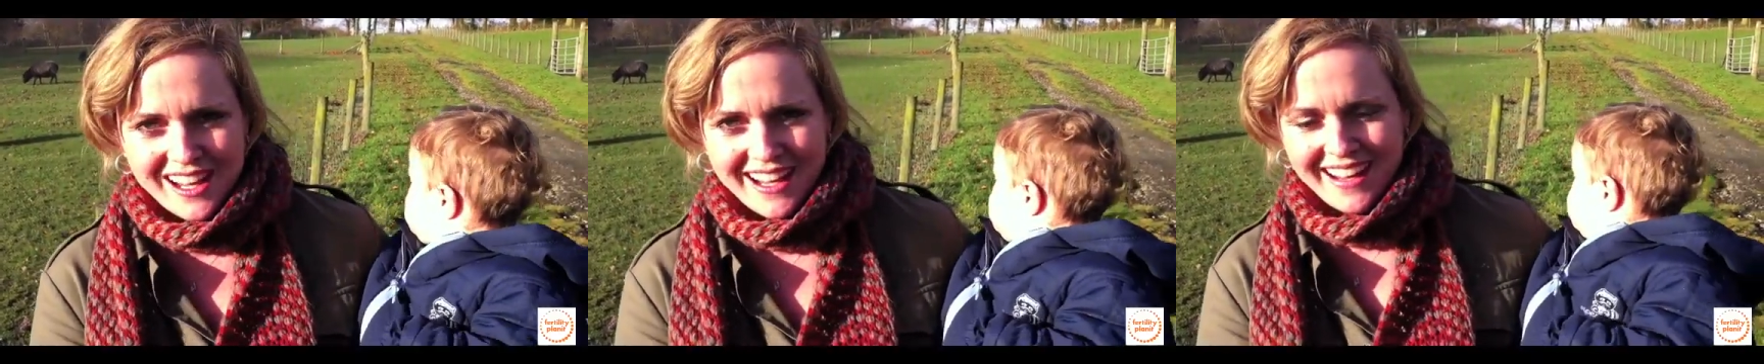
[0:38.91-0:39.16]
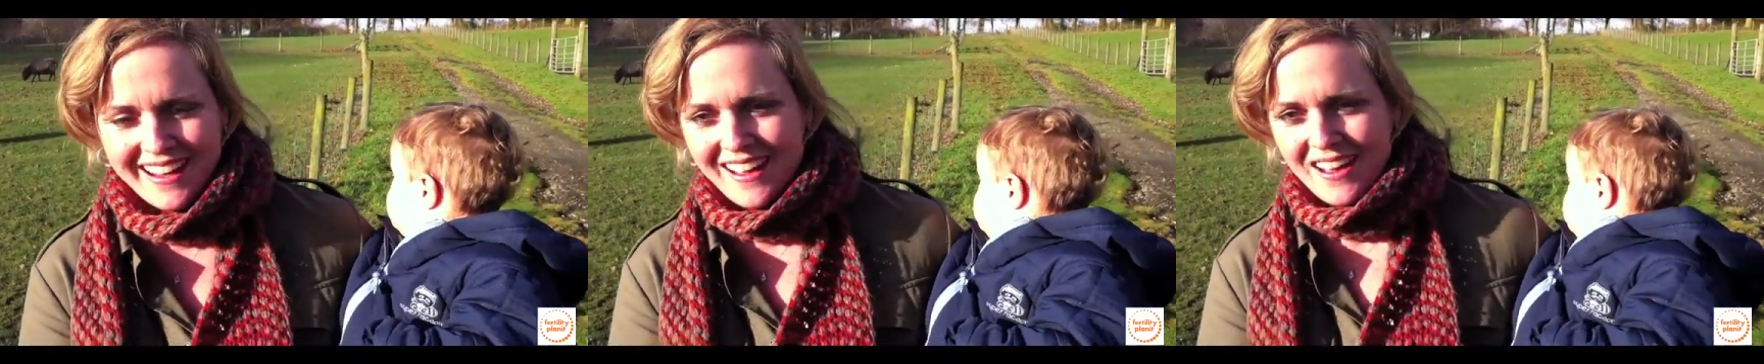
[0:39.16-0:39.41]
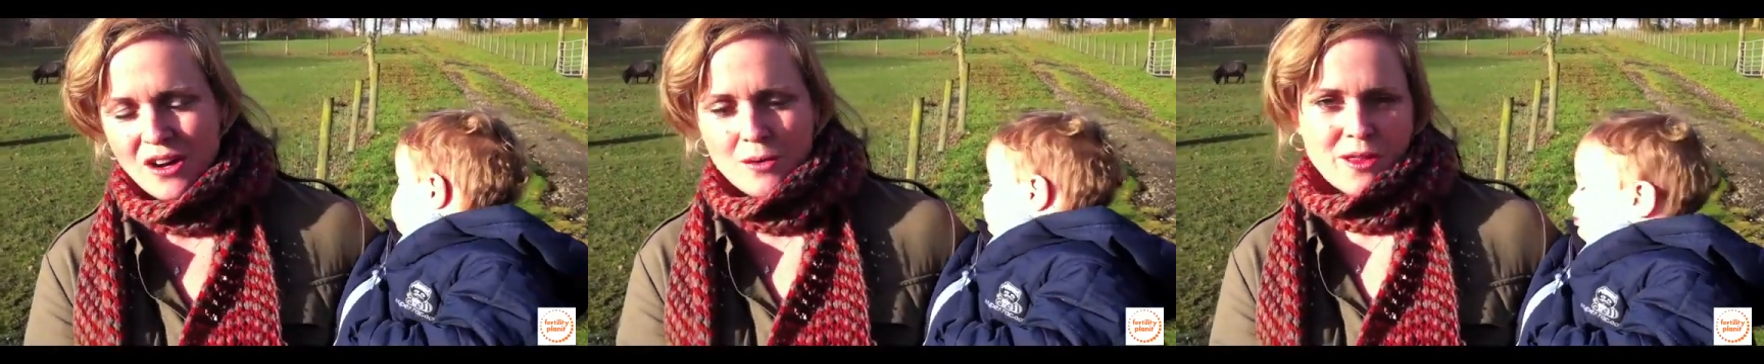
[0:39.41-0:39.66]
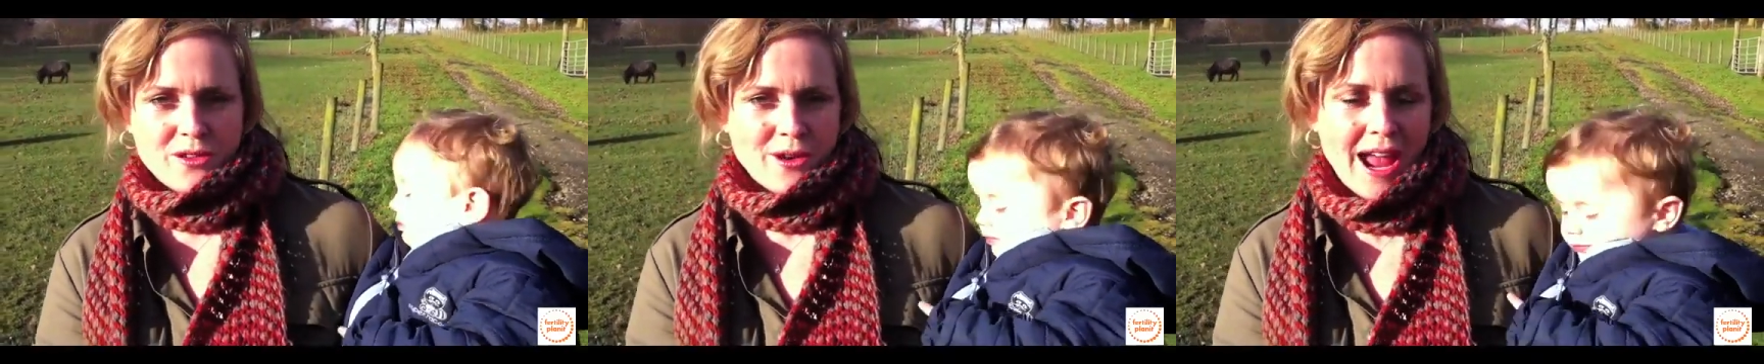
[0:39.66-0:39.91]
I
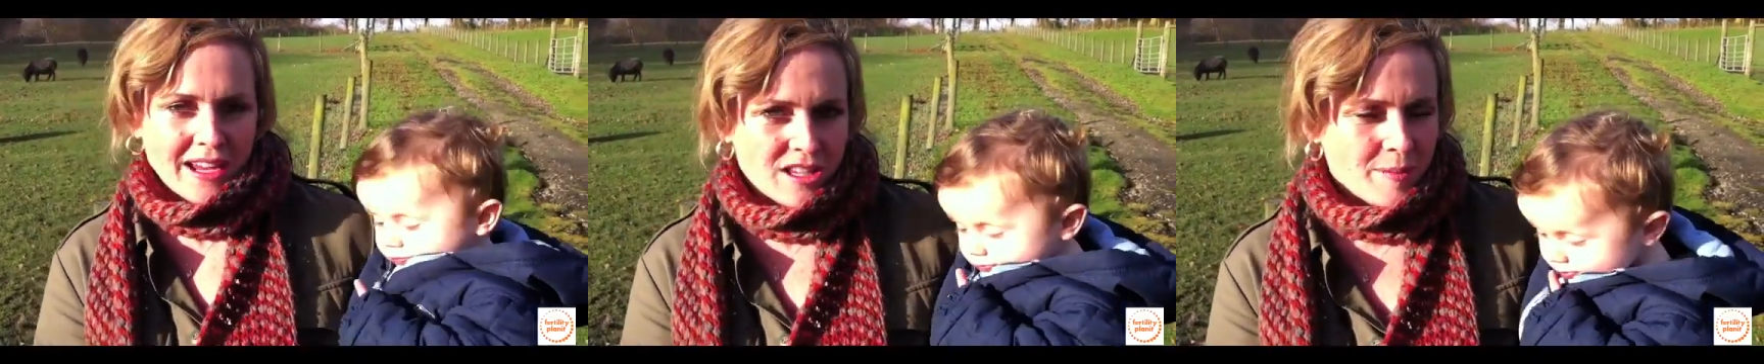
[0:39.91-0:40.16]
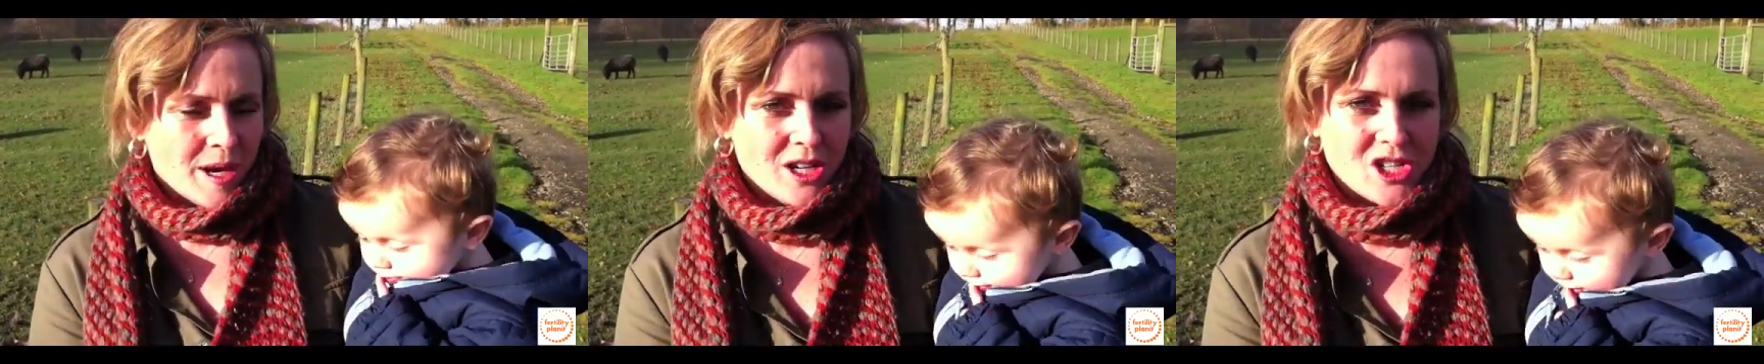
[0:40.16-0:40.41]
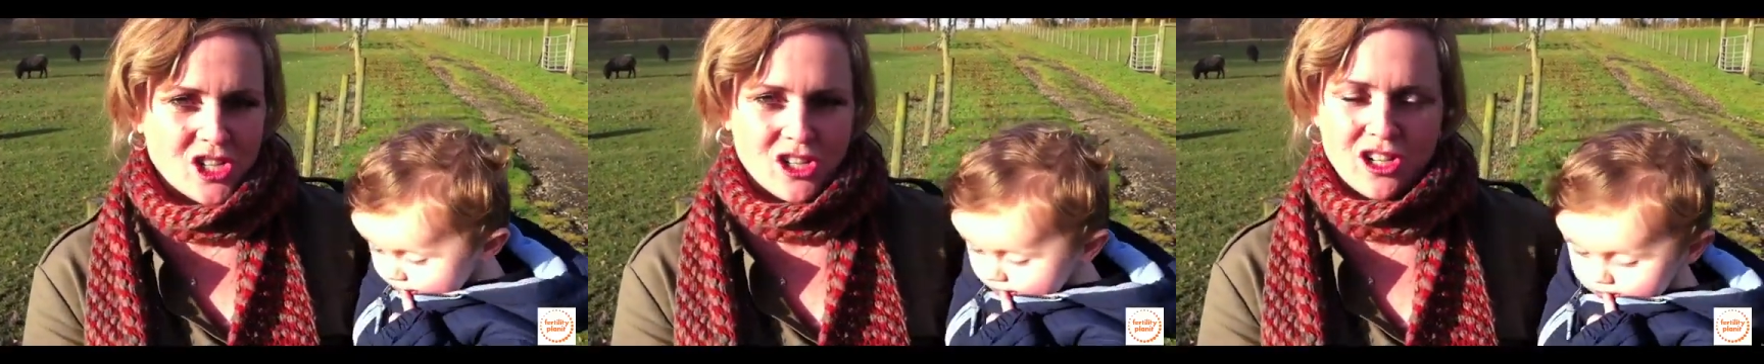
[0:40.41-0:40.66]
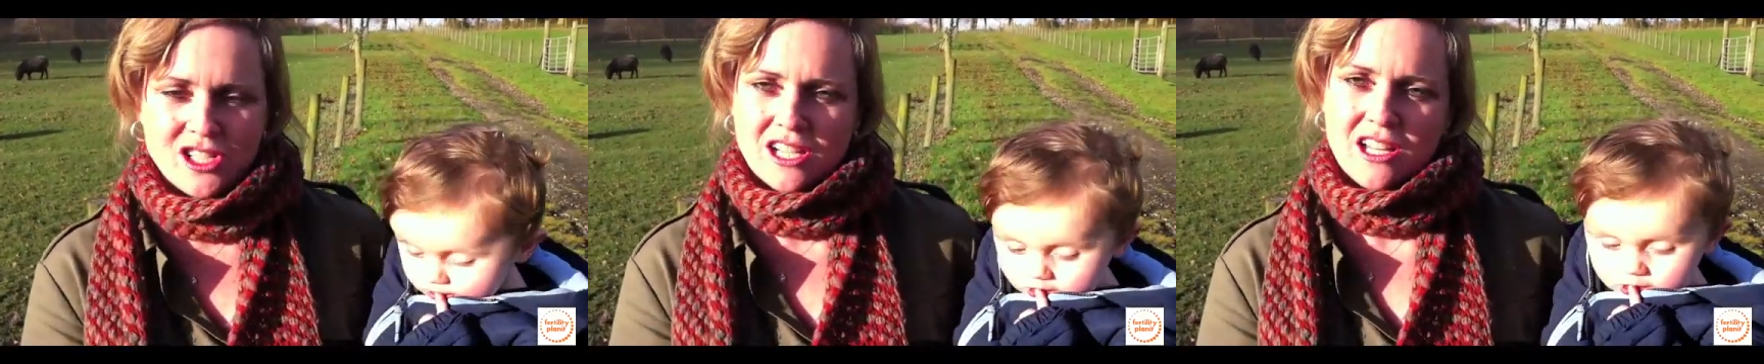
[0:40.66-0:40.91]
went through
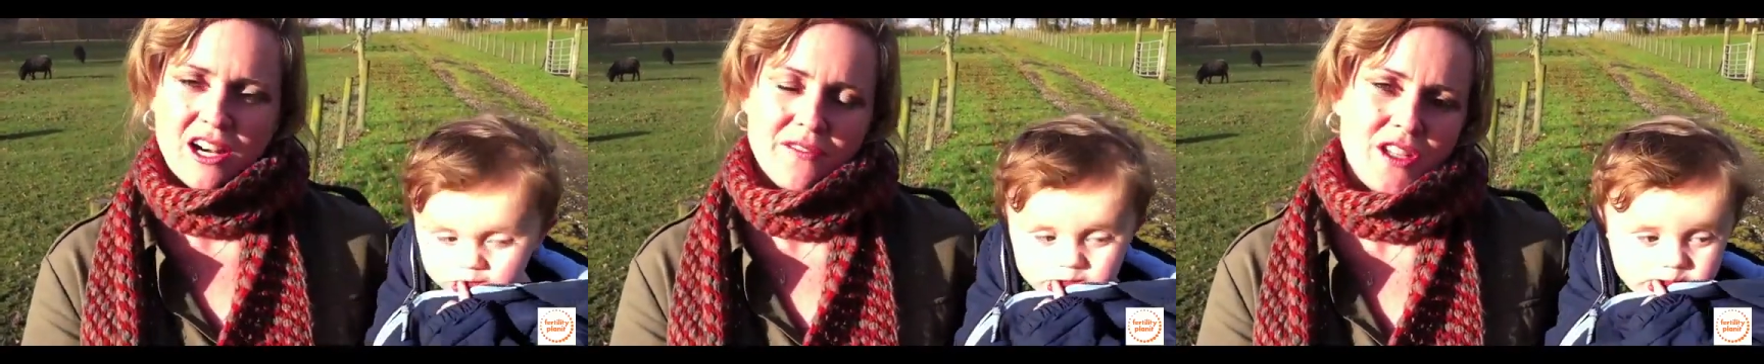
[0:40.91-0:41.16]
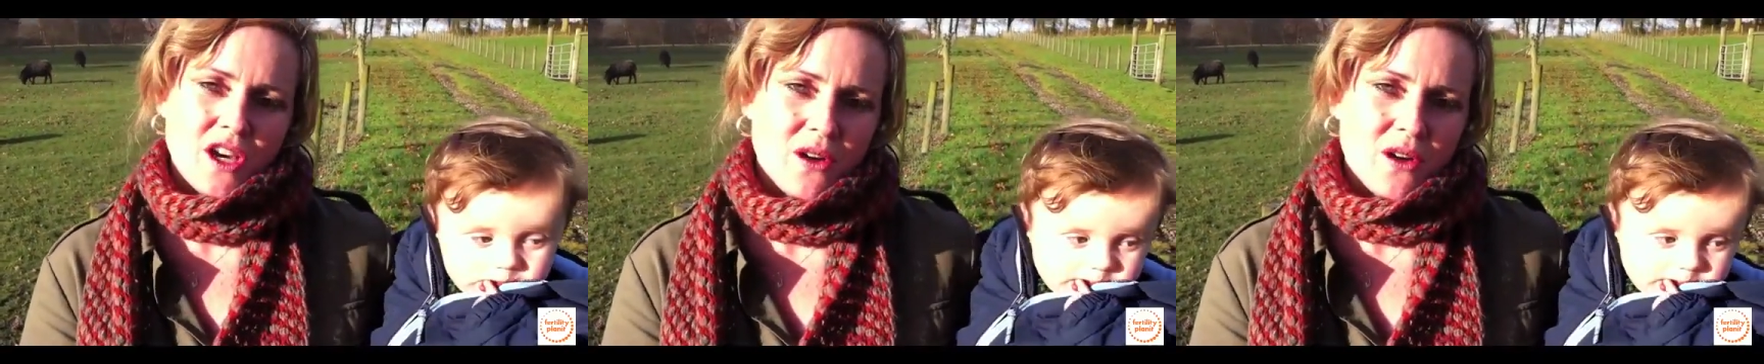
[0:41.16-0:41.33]
acupuncture and did a lot of